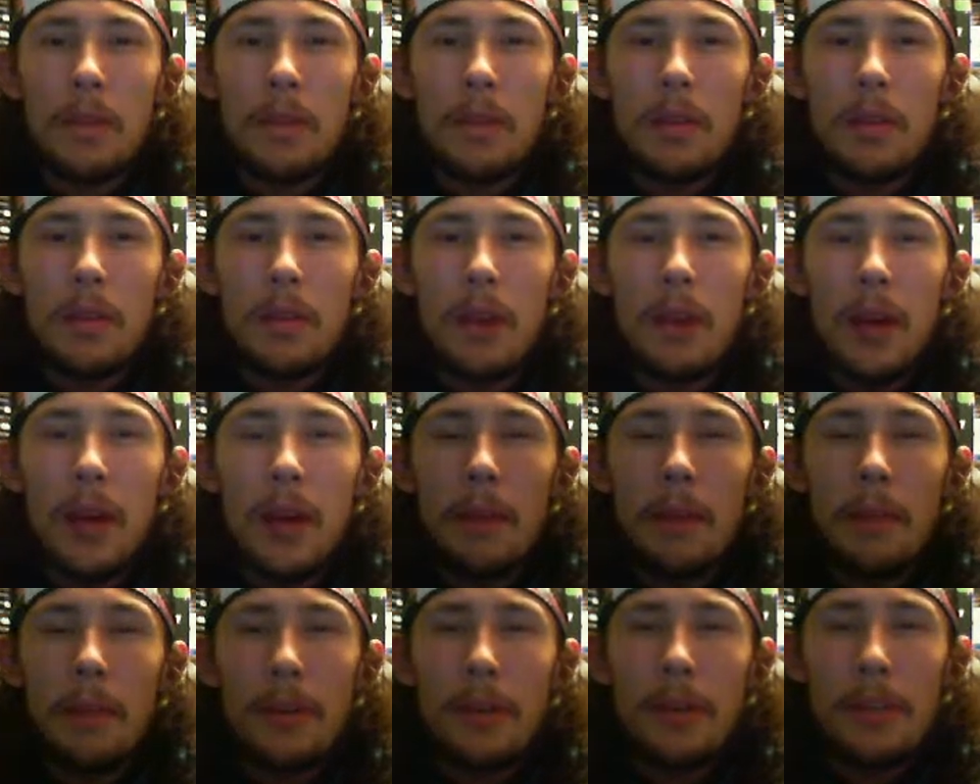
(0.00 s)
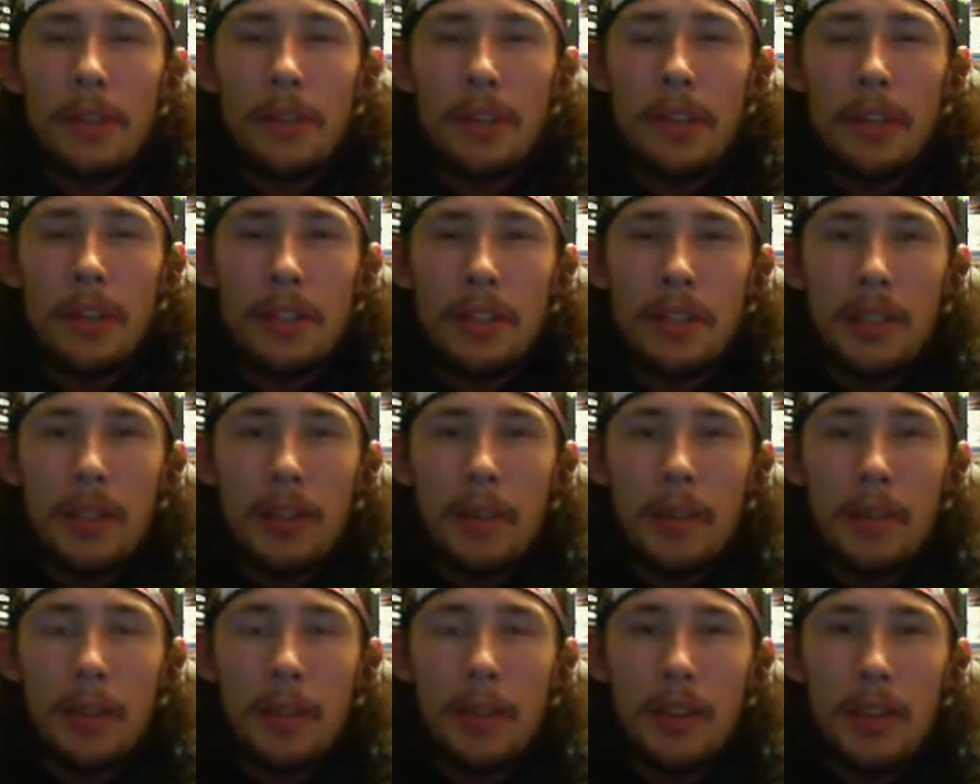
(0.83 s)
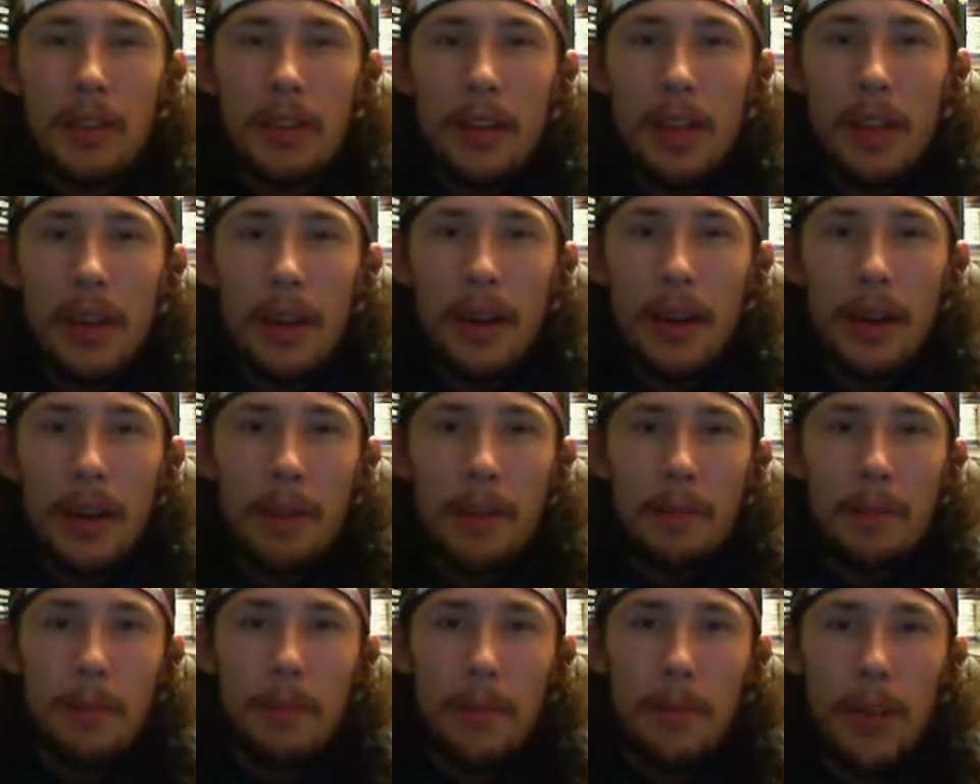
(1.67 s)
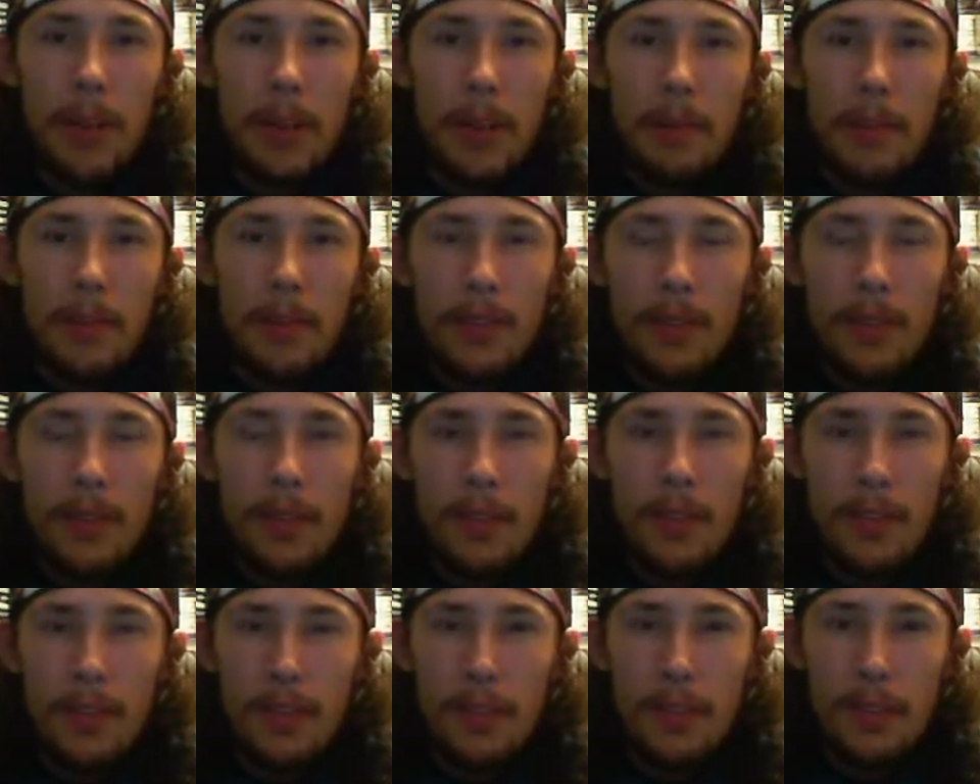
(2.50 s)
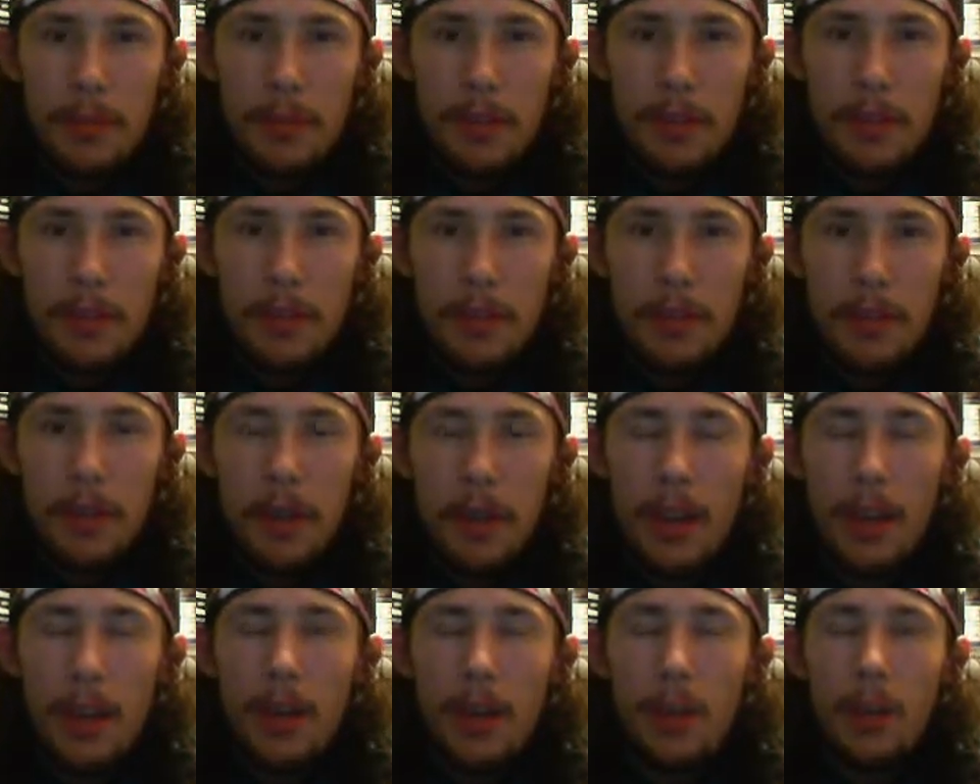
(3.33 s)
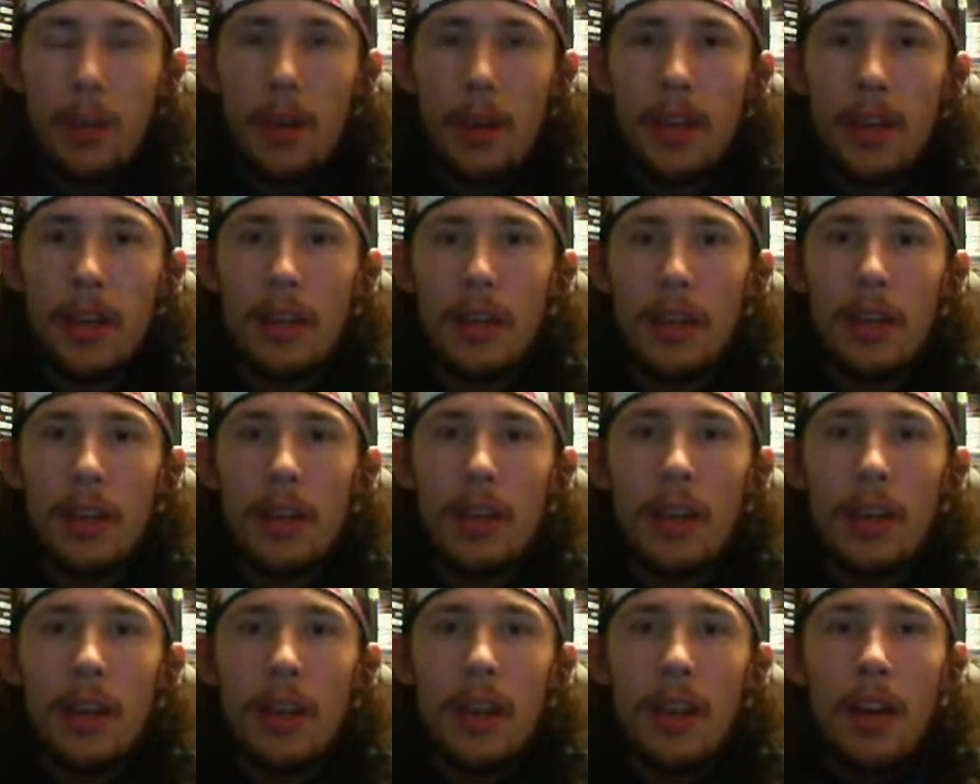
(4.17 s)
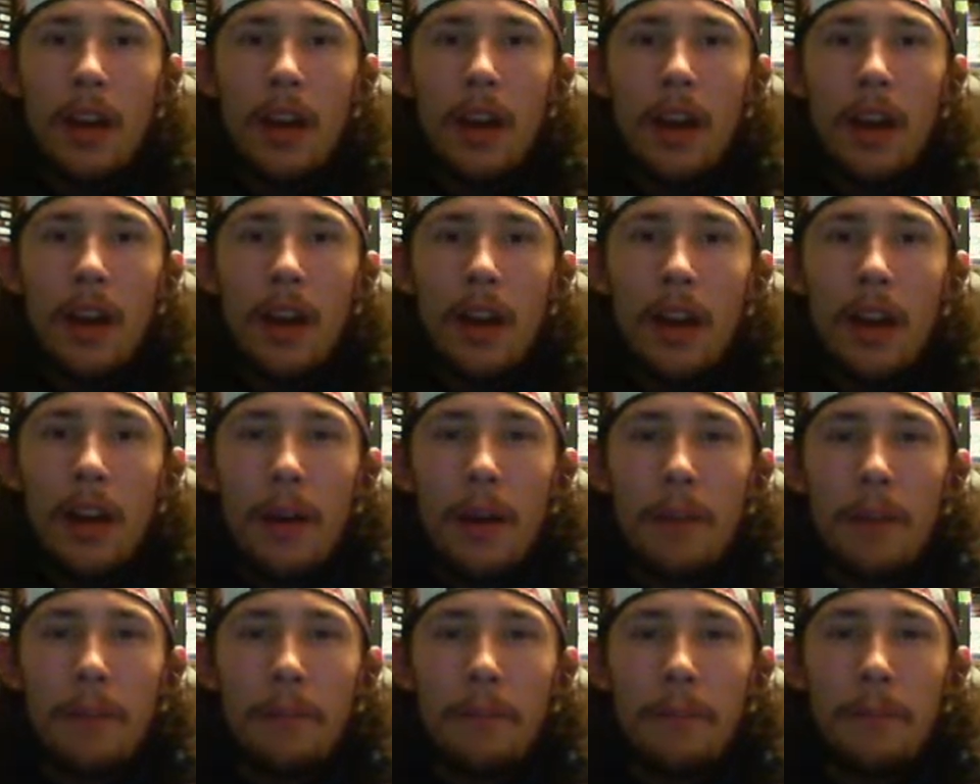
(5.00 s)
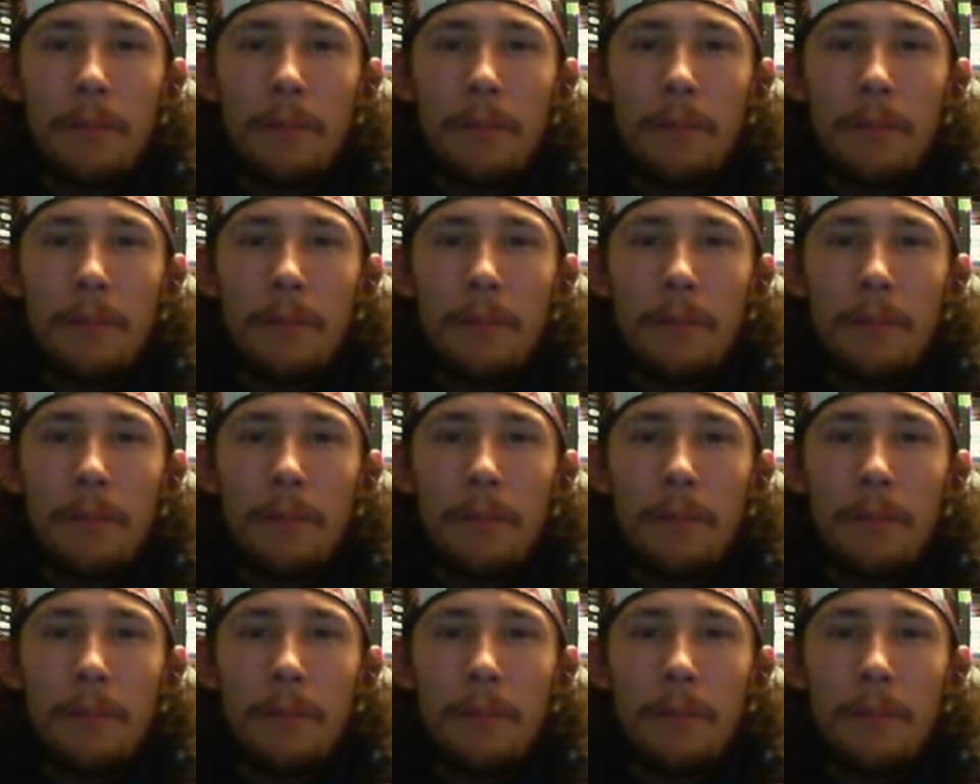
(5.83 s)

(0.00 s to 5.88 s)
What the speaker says: I might discuss it then, but yeah, I'm not a big fan of Christmas. Anyway, been